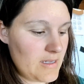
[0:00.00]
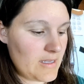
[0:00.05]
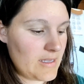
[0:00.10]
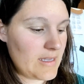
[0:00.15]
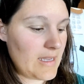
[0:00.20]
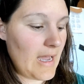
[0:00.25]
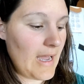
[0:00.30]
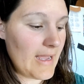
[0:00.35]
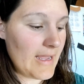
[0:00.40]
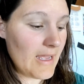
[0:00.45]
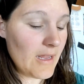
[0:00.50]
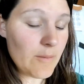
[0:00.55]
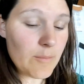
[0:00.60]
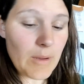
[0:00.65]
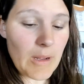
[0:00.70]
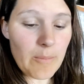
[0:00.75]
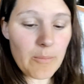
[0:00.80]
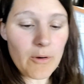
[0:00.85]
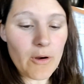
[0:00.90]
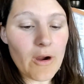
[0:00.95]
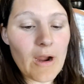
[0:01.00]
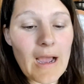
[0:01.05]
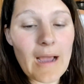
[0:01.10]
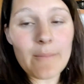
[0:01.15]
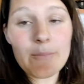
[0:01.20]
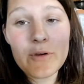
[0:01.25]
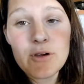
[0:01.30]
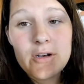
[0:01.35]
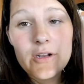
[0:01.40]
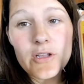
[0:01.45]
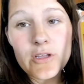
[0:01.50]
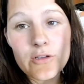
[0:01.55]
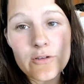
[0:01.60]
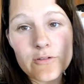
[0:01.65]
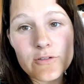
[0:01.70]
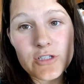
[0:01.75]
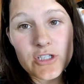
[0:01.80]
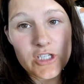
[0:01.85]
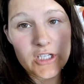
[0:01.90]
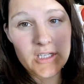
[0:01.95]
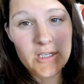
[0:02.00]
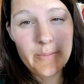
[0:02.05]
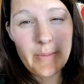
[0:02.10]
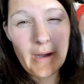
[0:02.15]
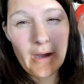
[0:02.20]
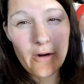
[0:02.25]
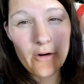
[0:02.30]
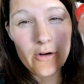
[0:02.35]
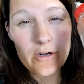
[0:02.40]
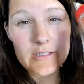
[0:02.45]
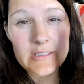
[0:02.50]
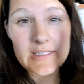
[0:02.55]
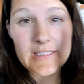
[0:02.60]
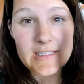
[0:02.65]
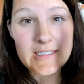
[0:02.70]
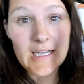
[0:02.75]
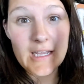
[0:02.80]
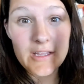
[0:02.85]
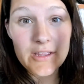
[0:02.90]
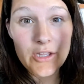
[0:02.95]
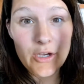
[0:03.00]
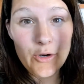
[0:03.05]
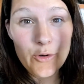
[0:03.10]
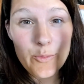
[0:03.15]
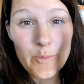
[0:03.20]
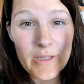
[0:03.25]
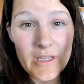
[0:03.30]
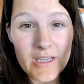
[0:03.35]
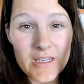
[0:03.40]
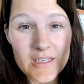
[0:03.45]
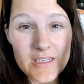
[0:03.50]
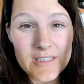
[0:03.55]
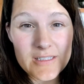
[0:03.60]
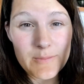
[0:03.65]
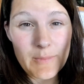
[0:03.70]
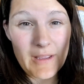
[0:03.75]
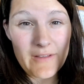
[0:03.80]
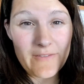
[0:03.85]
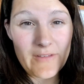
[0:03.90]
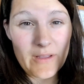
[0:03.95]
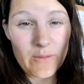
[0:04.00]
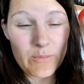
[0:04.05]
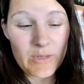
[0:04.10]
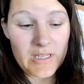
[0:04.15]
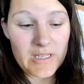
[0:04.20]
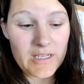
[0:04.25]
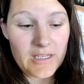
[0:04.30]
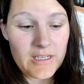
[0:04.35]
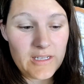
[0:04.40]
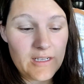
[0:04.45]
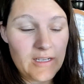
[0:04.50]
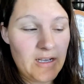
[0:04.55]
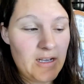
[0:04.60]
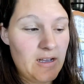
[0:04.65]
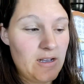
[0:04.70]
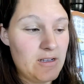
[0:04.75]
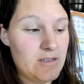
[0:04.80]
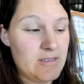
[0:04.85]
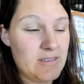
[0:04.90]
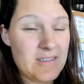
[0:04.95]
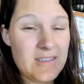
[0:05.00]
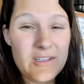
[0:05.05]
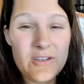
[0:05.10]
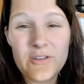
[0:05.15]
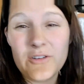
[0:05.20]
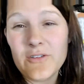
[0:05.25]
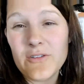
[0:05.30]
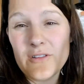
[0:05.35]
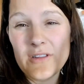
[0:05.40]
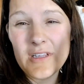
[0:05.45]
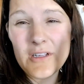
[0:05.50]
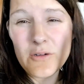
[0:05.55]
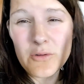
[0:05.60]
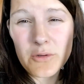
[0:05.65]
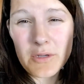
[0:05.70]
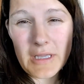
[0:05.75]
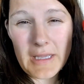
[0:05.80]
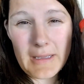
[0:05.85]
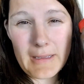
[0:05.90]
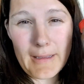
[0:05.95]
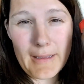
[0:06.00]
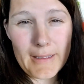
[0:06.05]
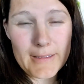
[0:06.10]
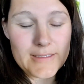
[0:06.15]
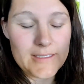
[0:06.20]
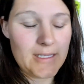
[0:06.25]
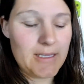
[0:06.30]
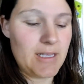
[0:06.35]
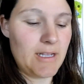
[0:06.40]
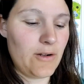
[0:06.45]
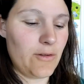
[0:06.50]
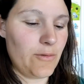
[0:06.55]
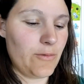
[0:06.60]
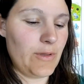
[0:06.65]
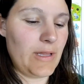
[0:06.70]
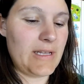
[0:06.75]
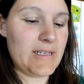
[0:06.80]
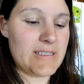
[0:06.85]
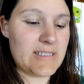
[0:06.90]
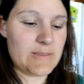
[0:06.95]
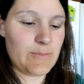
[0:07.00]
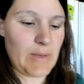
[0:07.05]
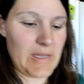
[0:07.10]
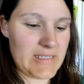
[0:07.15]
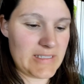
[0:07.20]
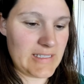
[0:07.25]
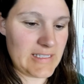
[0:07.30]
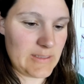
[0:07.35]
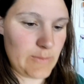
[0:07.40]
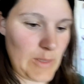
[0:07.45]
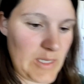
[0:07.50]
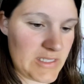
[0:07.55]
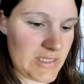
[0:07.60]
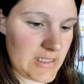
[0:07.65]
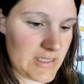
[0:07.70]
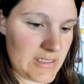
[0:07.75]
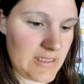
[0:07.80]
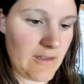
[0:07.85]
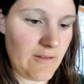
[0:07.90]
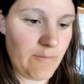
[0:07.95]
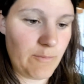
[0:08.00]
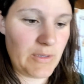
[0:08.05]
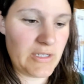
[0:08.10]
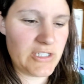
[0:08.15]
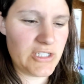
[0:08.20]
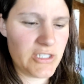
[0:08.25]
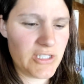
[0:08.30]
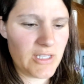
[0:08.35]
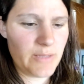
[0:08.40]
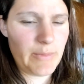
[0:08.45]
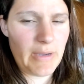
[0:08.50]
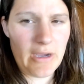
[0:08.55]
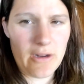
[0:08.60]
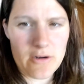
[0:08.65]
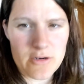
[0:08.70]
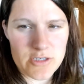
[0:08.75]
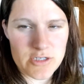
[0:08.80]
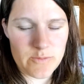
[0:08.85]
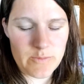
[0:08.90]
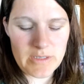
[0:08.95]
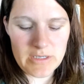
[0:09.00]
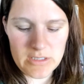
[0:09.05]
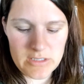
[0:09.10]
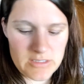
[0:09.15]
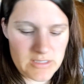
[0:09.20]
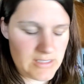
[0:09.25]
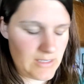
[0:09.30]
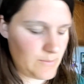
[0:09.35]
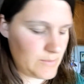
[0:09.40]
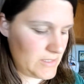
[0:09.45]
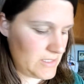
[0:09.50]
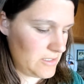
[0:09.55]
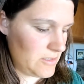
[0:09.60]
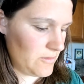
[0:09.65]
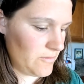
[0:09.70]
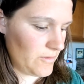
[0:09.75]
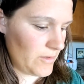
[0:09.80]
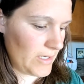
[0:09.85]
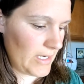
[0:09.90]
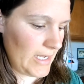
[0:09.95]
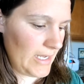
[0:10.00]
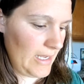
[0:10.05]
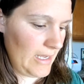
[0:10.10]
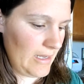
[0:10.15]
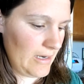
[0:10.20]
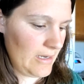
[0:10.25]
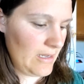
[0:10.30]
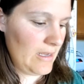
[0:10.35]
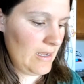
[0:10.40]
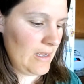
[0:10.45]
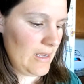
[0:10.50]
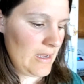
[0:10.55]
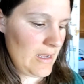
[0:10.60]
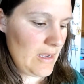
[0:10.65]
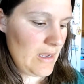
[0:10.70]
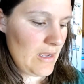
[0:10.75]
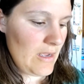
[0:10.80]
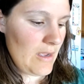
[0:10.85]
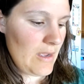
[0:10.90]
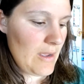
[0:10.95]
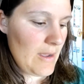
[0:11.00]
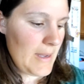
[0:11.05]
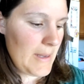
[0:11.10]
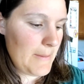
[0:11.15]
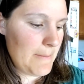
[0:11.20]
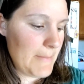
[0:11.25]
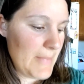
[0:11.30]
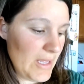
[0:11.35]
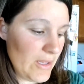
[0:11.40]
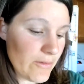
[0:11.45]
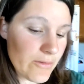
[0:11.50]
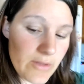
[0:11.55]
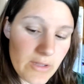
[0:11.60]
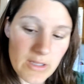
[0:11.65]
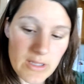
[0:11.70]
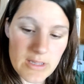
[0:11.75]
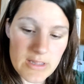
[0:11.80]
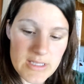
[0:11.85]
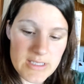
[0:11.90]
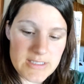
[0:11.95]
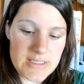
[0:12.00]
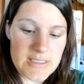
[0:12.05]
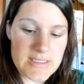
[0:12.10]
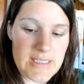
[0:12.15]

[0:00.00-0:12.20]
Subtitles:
Cayenne pepper, I'm gonna use chili powder instead though, because my family is little kids and they don't like spicy stuff, but chili powder should be a good substitute for cayenne. Milk, this is